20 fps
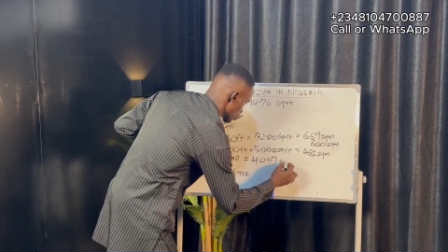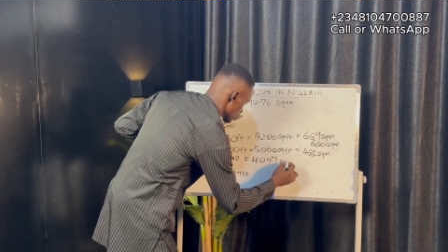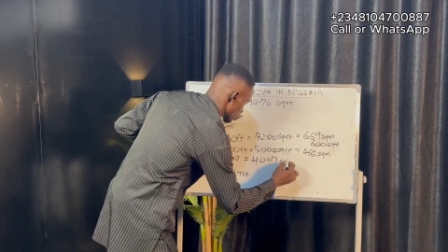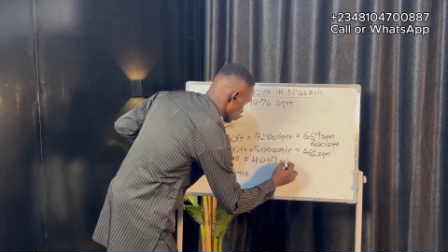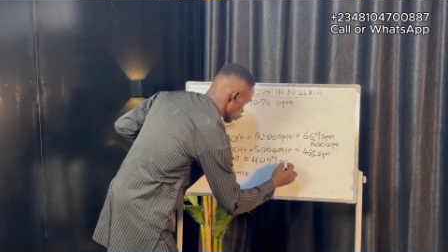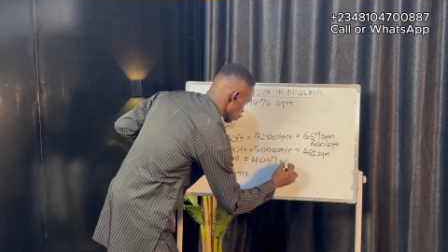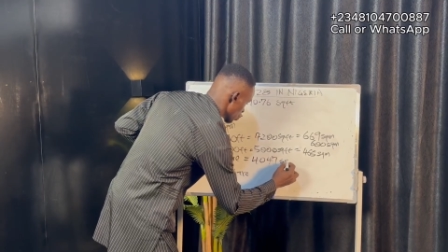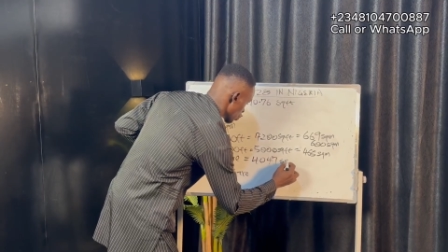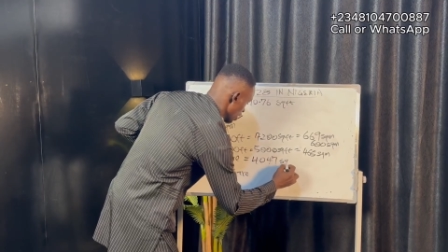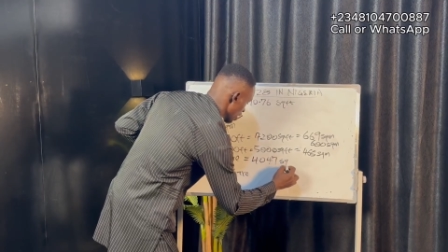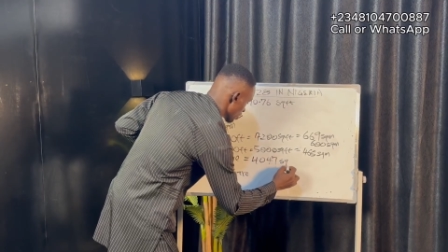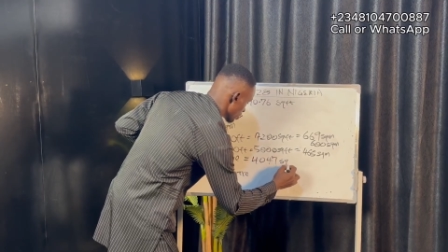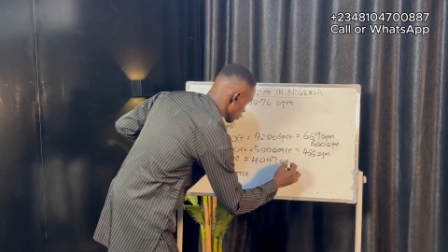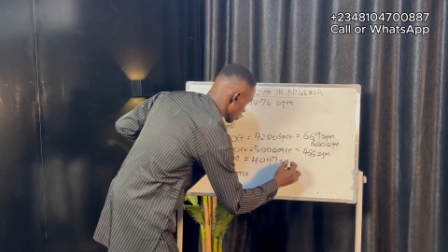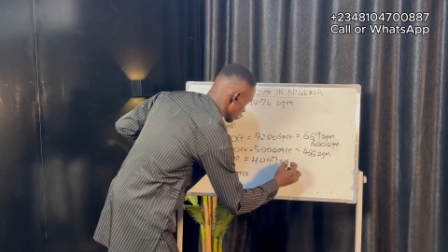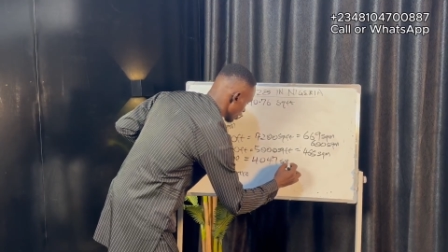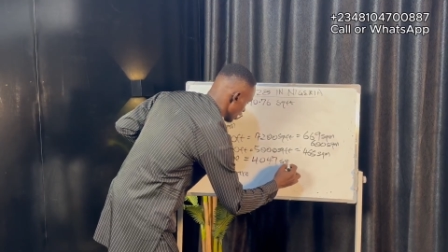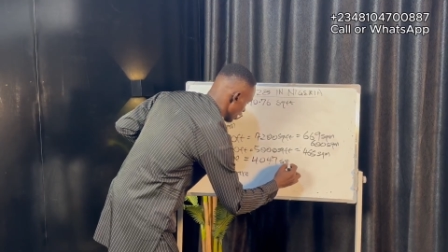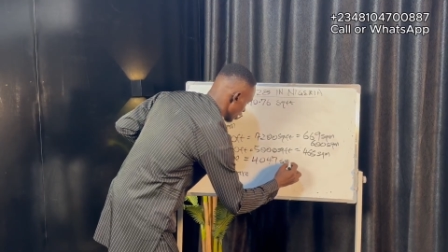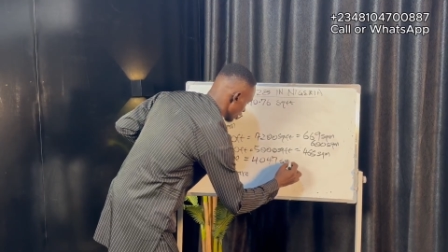square
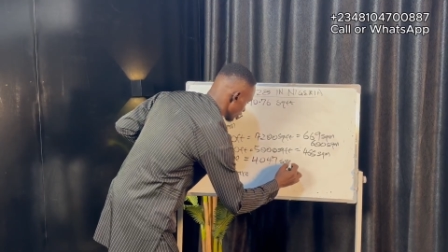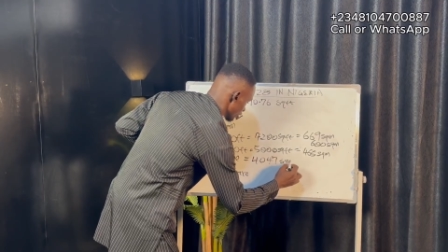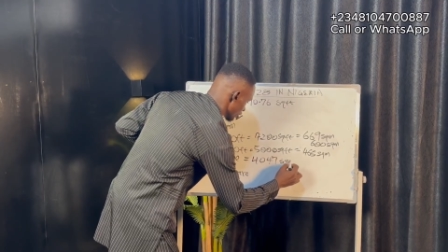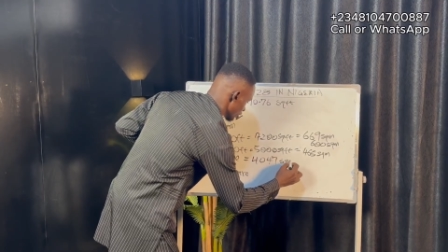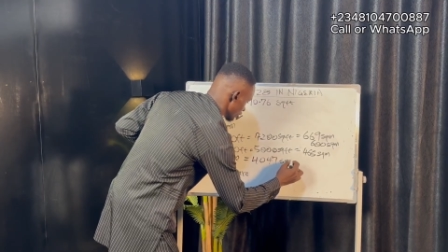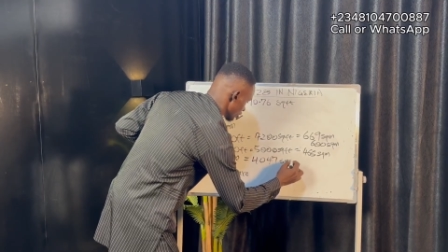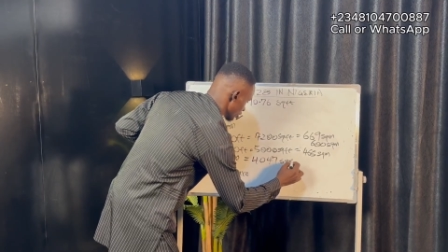meter.